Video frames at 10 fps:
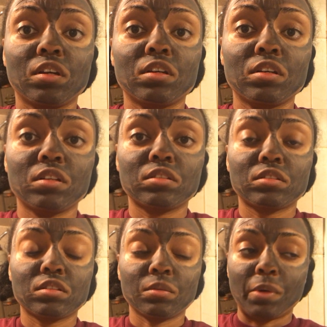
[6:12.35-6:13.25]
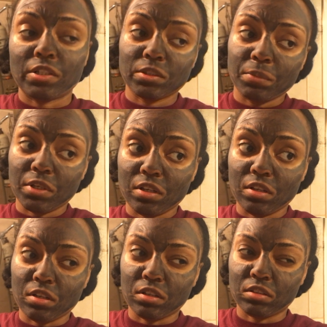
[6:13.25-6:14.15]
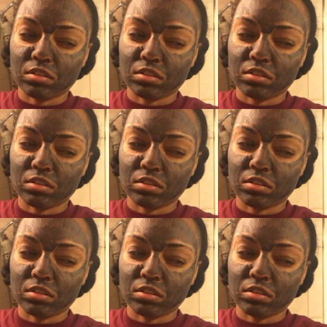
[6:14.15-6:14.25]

It's about to be